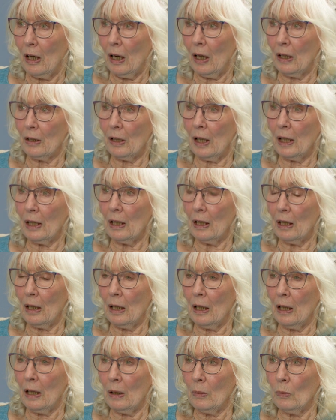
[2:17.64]
And I,
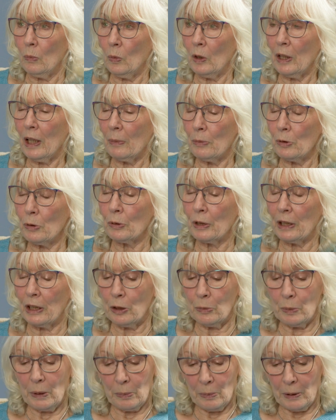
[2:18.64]
when I'm
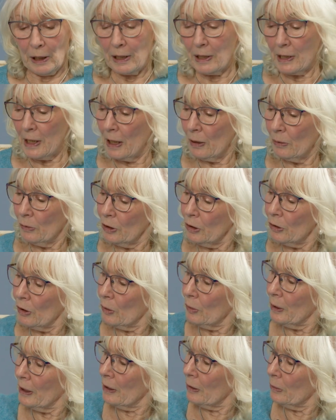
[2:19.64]
talking to people, I say, you
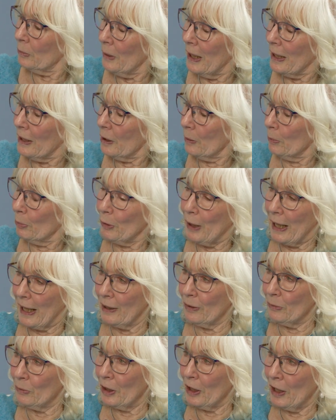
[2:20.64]
know, we can make a
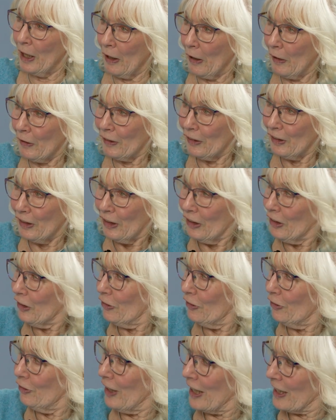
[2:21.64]
brain with our
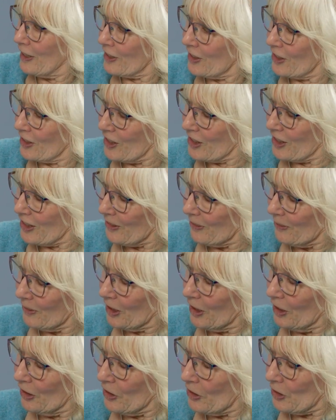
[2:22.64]
fist
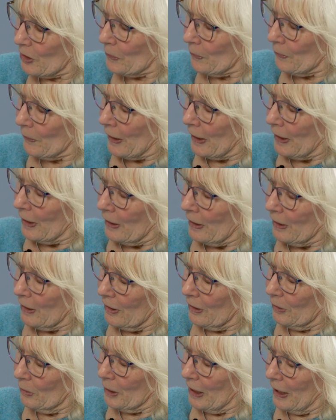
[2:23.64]
because
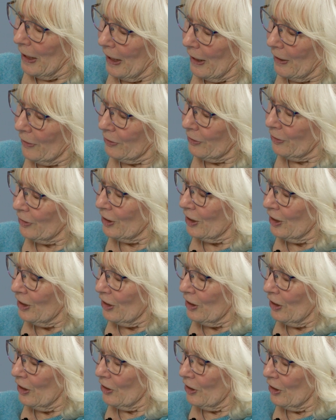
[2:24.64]
we have
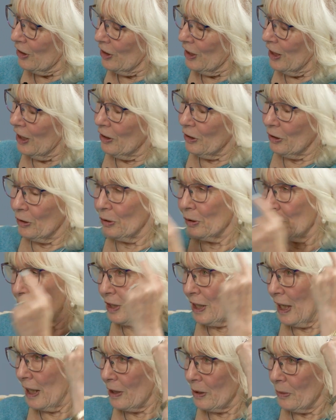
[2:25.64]
the
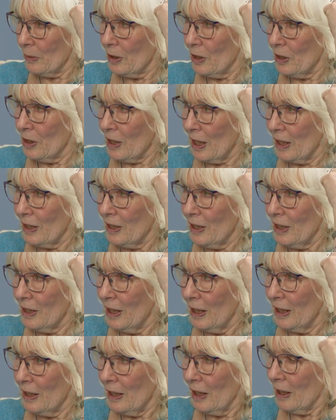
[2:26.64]
neocortex, which is
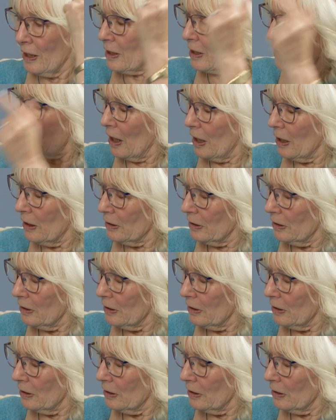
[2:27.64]
underneath our skull.